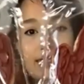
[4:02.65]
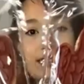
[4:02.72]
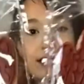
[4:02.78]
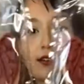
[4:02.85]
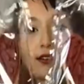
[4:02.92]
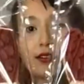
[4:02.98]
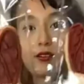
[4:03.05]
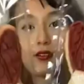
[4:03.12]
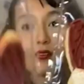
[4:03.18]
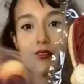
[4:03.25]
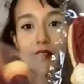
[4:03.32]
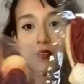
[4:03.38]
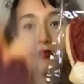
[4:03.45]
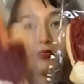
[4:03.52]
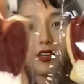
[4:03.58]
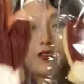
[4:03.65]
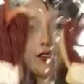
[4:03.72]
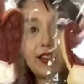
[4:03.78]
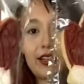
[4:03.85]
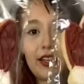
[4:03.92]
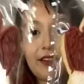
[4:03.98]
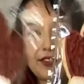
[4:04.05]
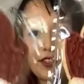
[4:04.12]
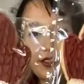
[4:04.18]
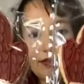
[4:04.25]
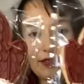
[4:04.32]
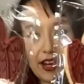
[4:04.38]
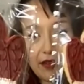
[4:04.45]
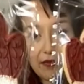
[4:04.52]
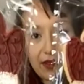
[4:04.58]
So we have the left and the
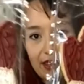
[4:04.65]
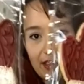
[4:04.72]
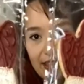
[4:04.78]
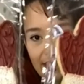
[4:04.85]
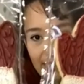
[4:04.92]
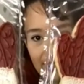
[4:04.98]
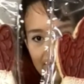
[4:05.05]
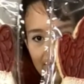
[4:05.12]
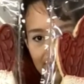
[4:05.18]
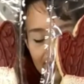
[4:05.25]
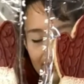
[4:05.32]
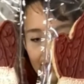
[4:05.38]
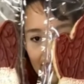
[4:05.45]
right mitt, and then the little